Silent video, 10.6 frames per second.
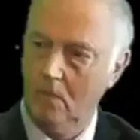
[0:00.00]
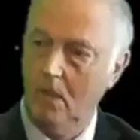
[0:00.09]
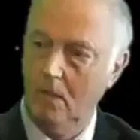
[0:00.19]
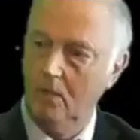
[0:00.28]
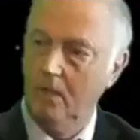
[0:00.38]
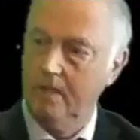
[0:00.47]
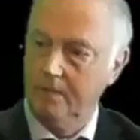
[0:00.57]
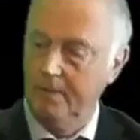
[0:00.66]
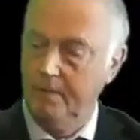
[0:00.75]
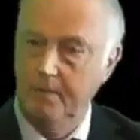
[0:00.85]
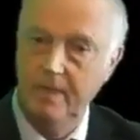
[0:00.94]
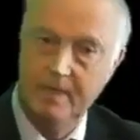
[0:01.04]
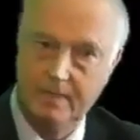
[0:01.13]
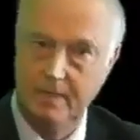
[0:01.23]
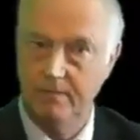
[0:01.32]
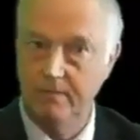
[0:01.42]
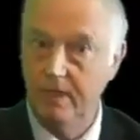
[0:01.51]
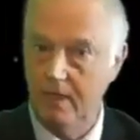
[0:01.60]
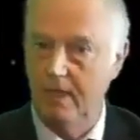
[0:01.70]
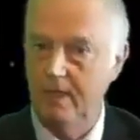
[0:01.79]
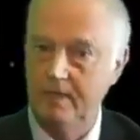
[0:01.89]
Yeah, well, know? let's be, let's
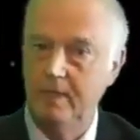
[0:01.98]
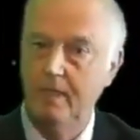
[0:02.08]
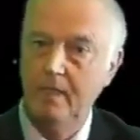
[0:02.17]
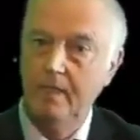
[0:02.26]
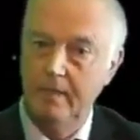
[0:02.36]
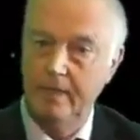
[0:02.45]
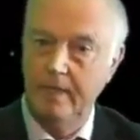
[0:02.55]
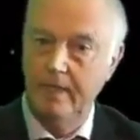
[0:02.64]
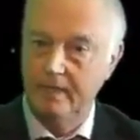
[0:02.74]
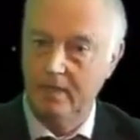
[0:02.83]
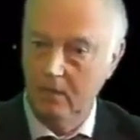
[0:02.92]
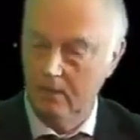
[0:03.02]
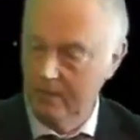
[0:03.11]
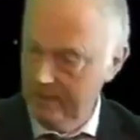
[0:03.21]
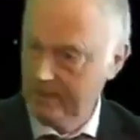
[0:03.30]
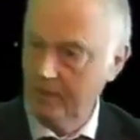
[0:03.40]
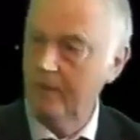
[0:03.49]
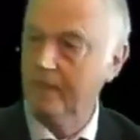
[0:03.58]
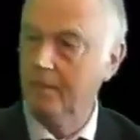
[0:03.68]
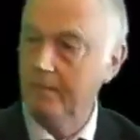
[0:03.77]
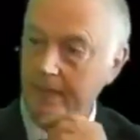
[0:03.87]
realise that it had a total
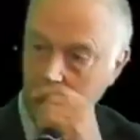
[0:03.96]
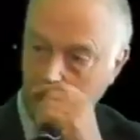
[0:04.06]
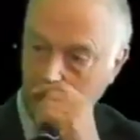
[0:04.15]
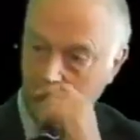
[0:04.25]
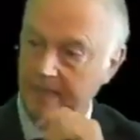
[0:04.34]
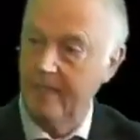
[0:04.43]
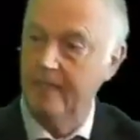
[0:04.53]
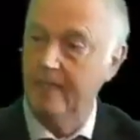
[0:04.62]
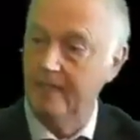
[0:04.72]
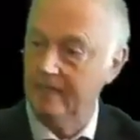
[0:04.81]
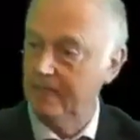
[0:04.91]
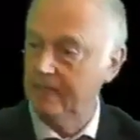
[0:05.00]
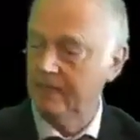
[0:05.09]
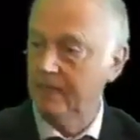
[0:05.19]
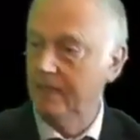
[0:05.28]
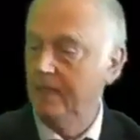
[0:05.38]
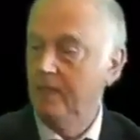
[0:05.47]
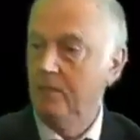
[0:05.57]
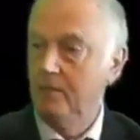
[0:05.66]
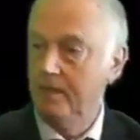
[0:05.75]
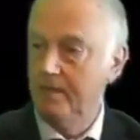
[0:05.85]
historical meaning at the end of the 19th century
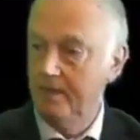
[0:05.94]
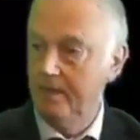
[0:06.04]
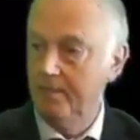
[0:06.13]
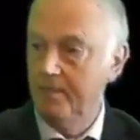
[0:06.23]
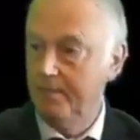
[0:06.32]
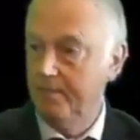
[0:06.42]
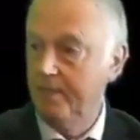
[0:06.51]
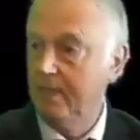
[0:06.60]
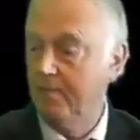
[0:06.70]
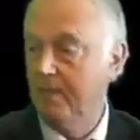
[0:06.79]
with the, the, the brilliant